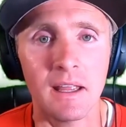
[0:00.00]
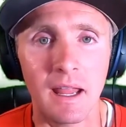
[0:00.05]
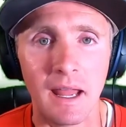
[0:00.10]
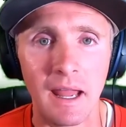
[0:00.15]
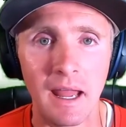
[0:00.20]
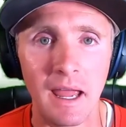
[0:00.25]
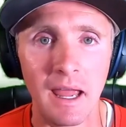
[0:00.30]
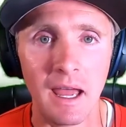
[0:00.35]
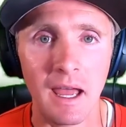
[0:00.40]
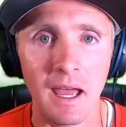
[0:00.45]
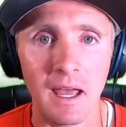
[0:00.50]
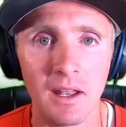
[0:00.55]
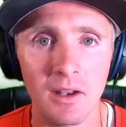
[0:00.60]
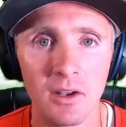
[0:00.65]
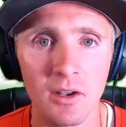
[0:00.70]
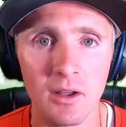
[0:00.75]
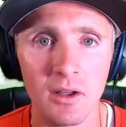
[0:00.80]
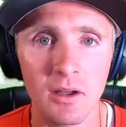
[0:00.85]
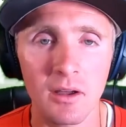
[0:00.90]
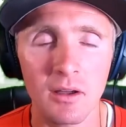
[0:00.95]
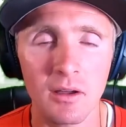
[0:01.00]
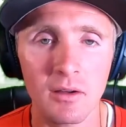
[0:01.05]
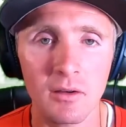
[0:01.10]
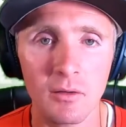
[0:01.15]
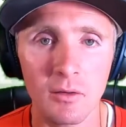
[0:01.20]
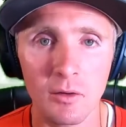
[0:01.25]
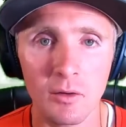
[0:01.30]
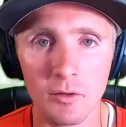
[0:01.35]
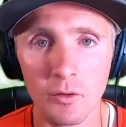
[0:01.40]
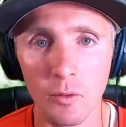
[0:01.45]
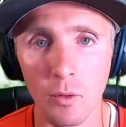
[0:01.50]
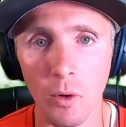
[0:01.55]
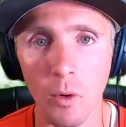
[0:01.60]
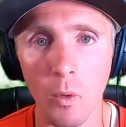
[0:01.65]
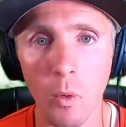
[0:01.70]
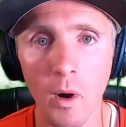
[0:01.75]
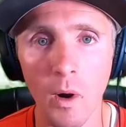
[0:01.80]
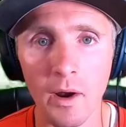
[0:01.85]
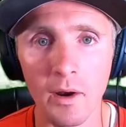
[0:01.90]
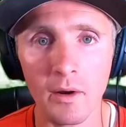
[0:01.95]
And to
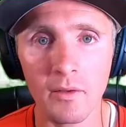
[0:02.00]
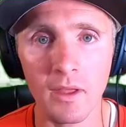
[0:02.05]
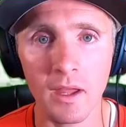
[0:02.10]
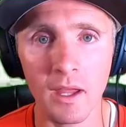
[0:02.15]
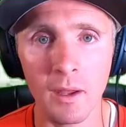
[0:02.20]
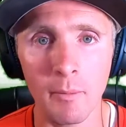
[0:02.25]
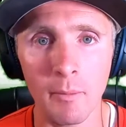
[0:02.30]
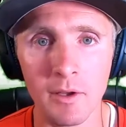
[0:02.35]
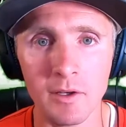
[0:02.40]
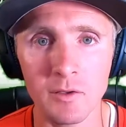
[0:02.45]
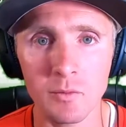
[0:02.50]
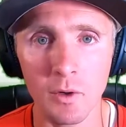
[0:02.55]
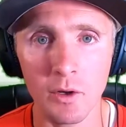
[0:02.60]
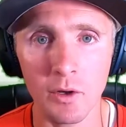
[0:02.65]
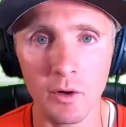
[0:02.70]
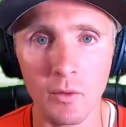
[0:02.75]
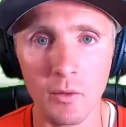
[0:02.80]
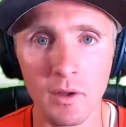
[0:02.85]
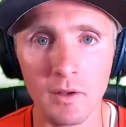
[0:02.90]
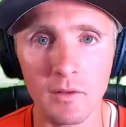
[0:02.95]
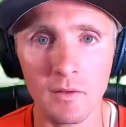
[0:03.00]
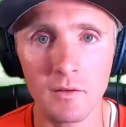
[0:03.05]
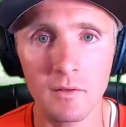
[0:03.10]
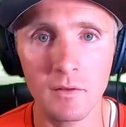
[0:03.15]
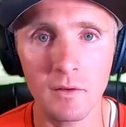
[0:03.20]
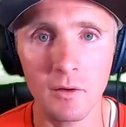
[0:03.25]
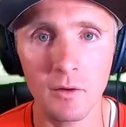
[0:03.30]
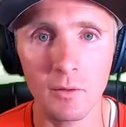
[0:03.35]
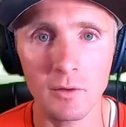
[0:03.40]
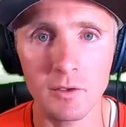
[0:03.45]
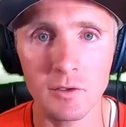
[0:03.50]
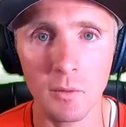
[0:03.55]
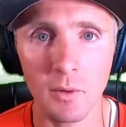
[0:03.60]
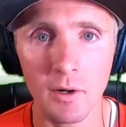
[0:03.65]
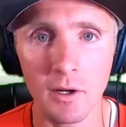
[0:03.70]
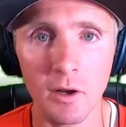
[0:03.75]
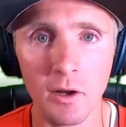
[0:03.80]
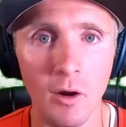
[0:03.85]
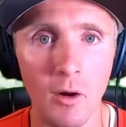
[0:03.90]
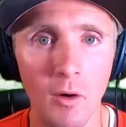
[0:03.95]
acquire the image, what you're going to do is you
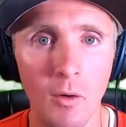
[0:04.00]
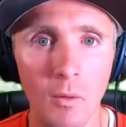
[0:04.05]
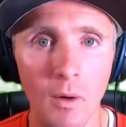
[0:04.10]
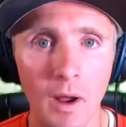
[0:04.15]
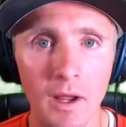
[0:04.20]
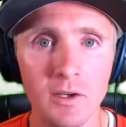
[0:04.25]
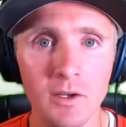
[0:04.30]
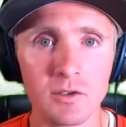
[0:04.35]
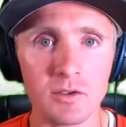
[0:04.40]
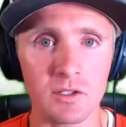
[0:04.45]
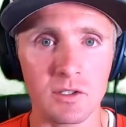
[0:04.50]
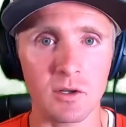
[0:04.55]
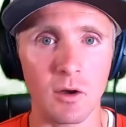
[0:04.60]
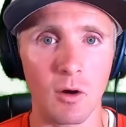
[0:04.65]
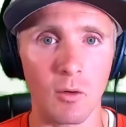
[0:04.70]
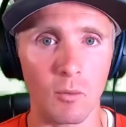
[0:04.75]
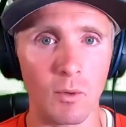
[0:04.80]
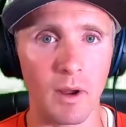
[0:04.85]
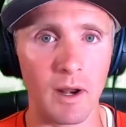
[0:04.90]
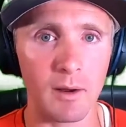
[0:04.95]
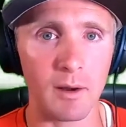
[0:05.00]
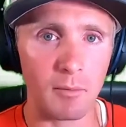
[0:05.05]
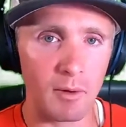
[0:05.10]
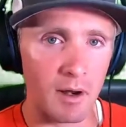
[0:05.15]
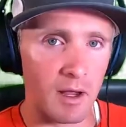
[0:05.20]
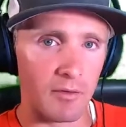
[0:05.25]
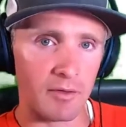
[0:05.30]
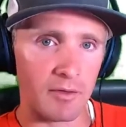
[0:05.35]
want to go, I usually go right around